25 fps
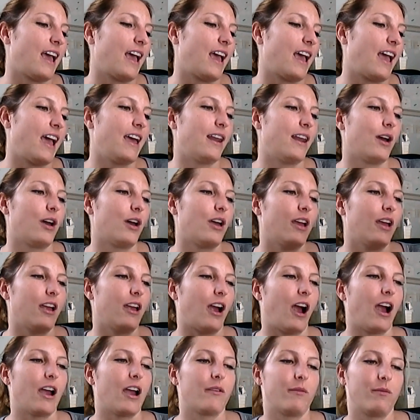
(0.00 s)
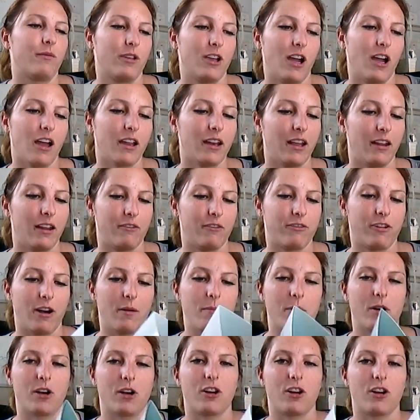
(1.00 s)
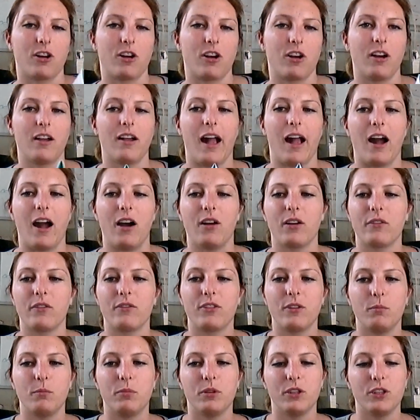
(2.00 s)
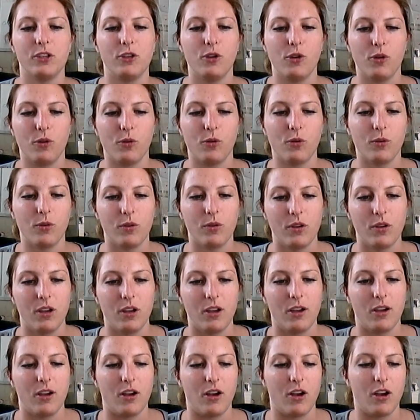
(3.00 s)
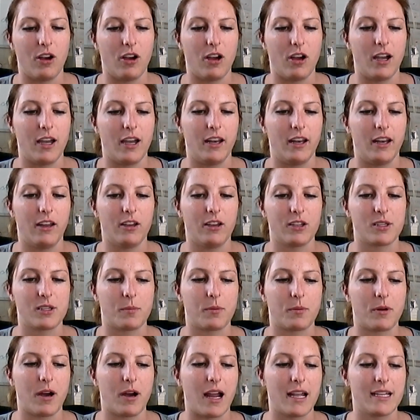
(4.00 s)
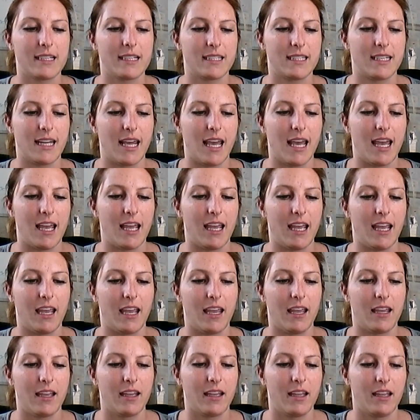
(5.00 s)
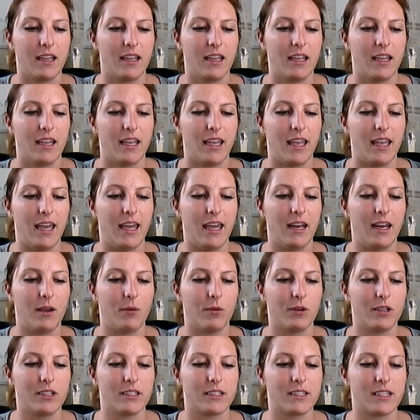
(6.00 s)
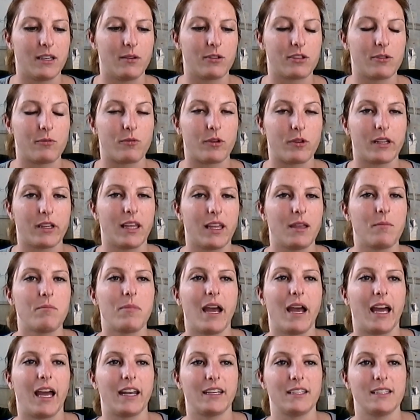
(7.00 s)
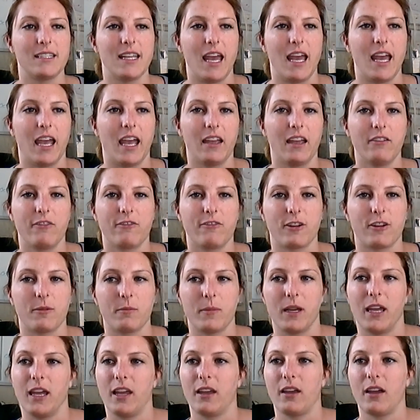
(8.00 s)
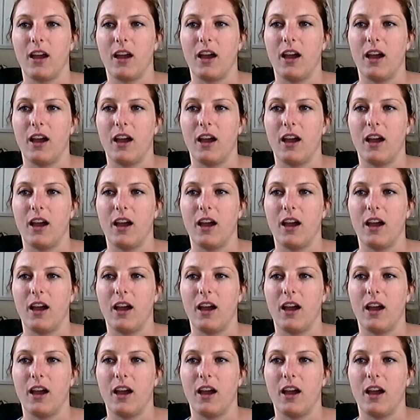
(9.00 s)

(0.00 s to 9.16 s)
And I got it from her out of the blue on a surprise day. And it was a really bad day for me.